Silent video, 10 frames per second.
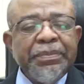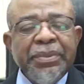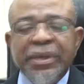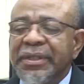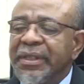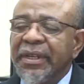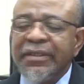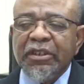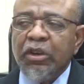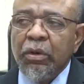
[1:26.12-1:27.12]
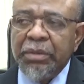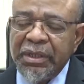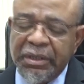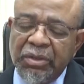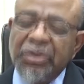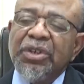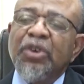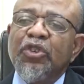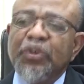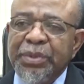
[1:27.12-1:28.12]
patients coming into the
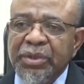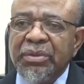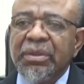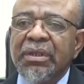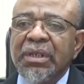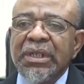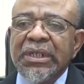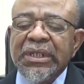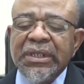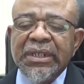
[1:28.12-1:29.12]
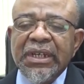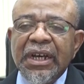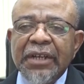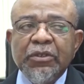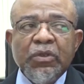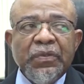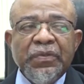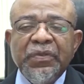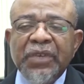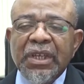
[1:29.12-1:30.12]
hospital. They had to
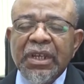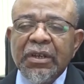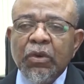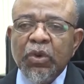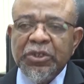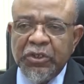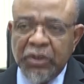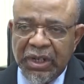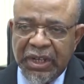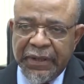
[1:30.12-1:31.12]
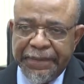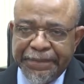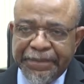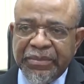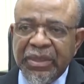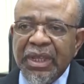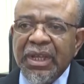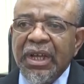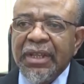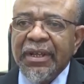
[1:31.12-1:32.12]
fill a questionnaire,
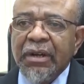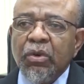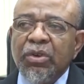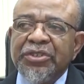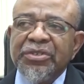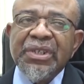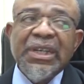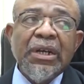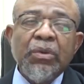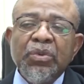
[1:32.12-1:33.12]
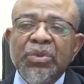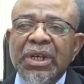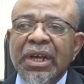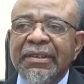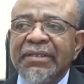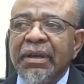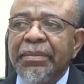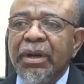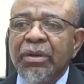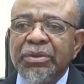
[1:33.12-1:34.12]
and that questionnaire would ask
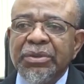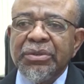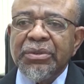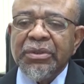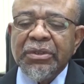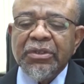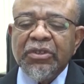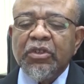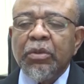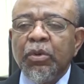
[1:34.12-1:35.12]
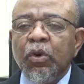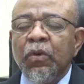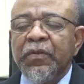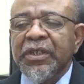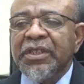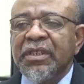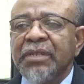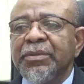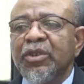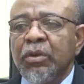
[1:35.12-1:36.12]
about some COVID
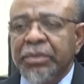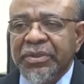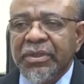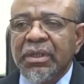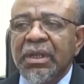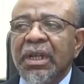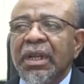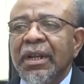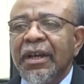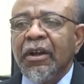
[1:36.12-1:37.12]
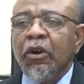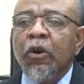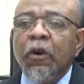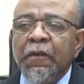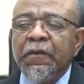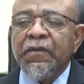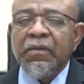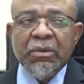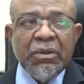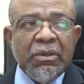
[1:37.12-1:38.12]
symptoms like cough,
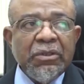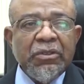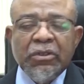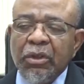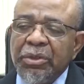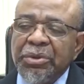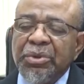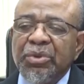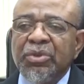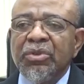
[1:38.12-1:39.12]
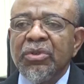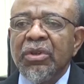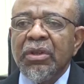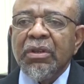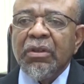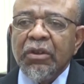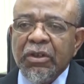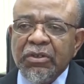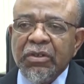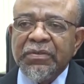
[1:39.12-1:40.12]
sore throat,
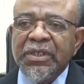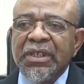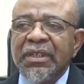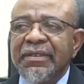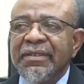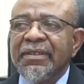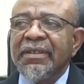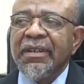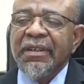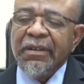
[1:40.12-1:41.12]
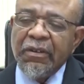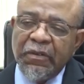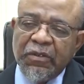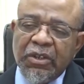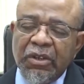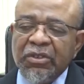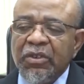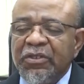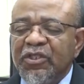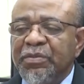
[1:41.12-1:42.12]
loss of taste, loss
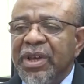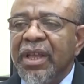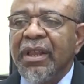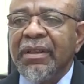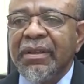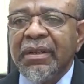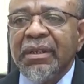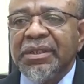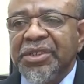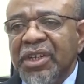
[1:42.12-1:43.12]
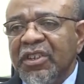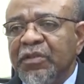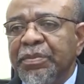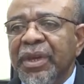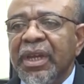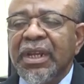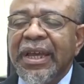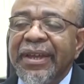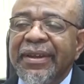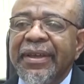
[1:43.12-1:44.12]
of smell, chest pain,
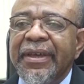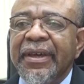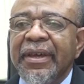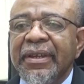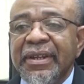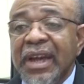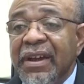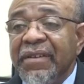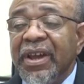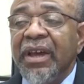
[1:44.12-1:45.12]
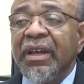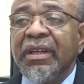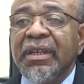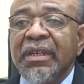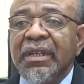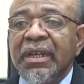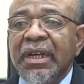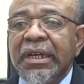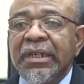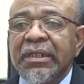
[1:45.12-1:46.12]
headache, diarrhea,
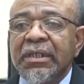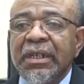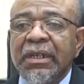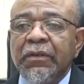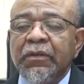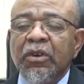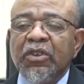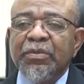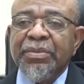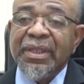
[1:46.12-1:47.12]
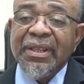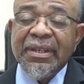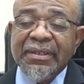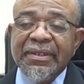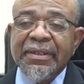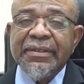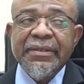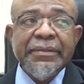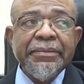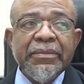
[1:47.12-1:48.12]
and of course breathlessness.